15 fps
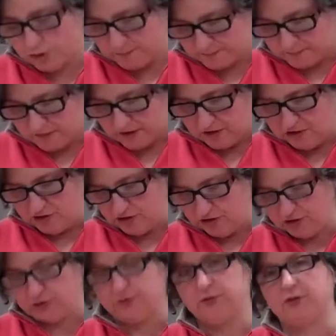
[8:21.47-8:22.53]
more
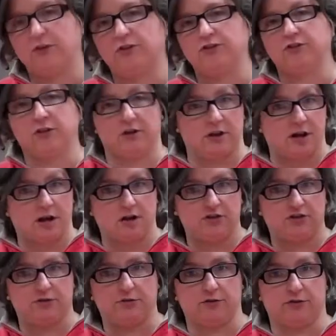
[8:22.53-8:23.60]
just for this
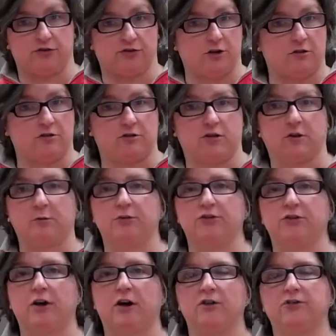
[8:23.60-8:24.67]
ganache, for this chocolate caramel
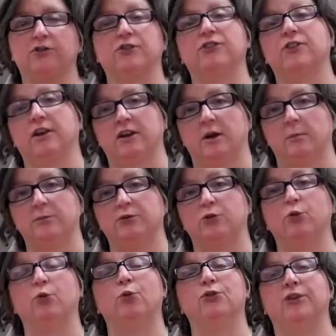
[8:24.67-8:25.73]
sauce to set up, to
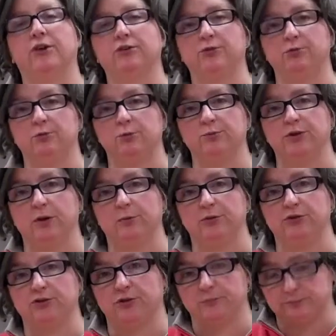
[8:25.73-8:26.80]
cool down to room
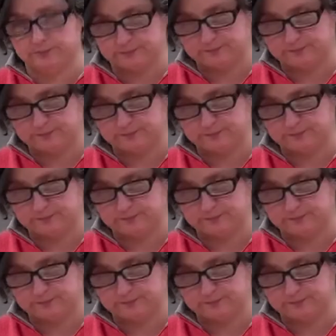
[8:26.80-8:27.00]
temperature.